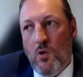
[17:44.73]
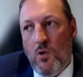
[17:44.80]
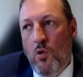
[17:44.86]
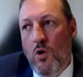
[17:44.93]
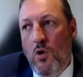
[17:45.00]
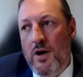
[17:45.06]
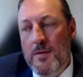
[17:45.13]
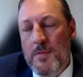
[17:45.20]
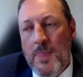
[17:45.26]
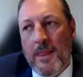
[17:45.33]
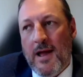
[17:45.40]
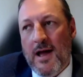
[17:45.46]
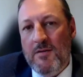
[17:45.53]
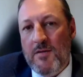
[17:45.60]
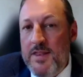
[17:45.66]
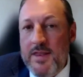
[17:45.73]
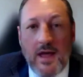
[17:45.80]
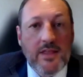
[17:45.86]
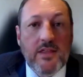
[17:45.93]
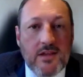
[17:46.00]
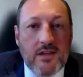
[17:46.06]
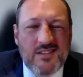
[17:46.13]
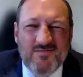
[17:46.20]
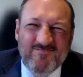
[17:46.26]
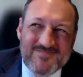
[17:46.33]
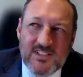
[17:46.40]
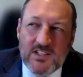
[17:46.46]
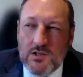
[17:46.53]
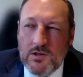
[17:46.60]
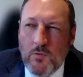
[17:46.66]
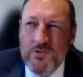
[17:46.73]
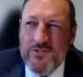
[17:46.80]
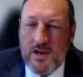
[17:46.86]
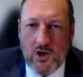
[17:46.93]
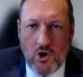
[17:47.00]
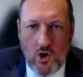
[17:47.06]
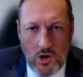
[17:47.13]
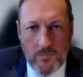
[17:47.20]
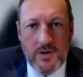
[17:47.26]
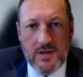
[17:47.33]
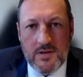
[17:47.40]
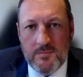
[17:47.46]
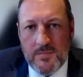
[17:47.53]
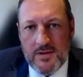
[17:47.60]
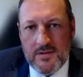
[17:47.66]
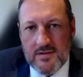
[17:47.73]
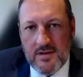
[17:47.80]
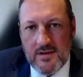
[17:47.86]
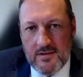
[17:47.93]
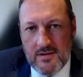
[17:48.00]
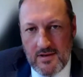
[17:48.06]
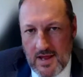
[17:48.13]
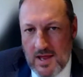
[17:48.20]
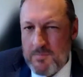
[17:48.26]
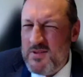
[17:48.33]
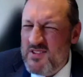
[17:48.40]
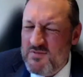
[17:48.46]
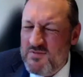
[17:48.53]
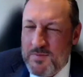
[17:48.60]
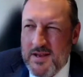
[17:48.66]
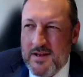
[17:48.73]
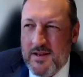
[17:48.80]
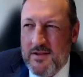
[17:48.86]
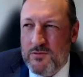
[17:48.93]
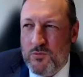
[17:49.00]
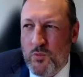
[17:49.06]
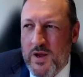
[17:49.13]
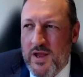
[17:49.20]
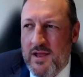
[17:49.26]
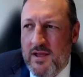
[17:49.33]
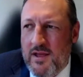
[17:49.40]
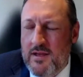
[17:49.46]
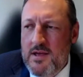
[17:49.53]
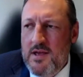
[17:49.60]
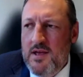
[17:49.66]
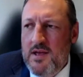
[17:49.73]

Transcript: Or another, I wouldn't say common, but it happens a bit, is where